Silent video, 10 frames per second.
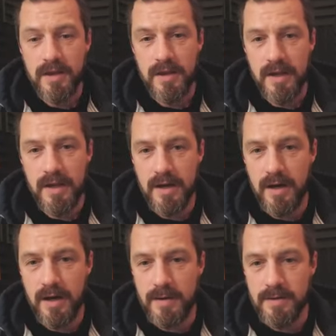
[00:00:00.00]

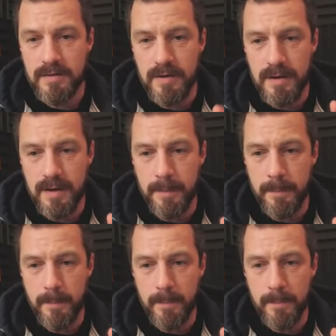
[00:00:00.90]
And
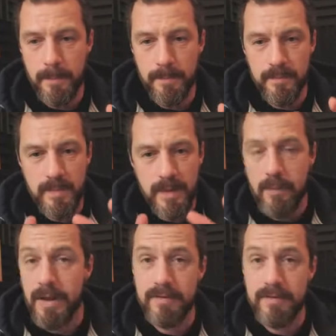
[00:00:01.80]

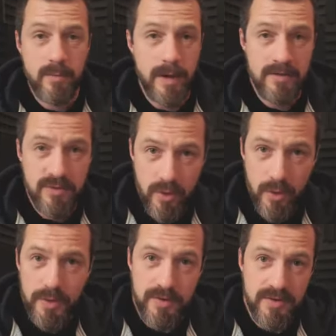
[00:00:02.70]
Aaron has a great
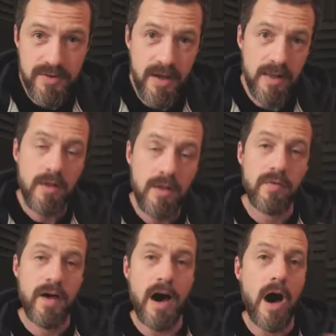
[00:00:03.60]
story to tell
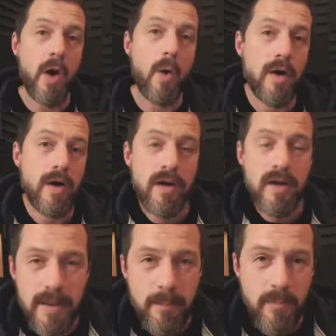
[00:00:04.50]
on how
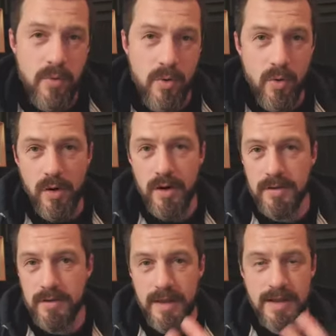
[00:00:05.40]

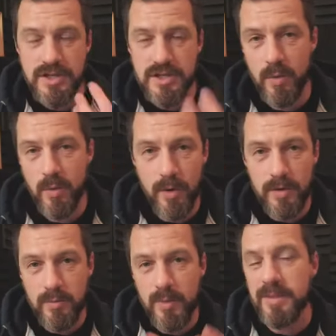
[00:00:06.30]
important and actually
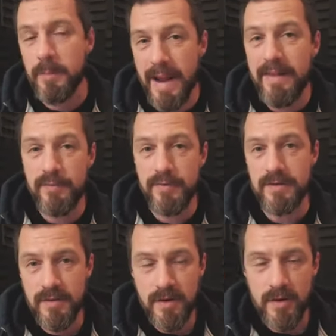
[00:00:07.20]
what the
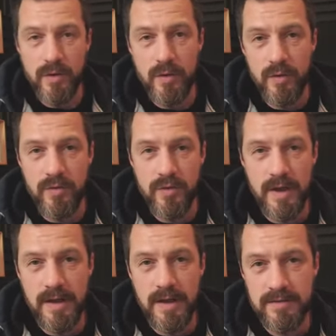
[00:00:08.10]
benefits of
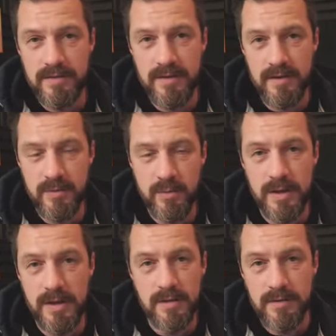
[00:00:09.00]
that exercise
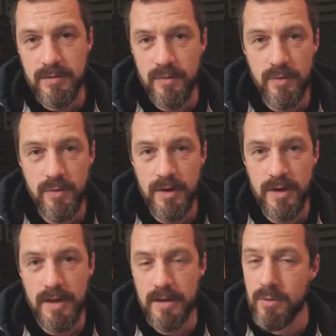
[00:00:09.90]
really is for
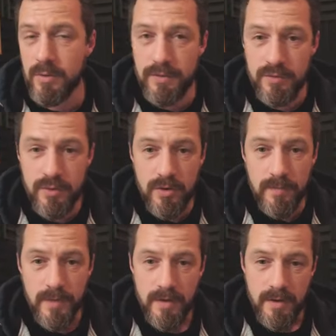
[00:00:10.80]
a creative studio.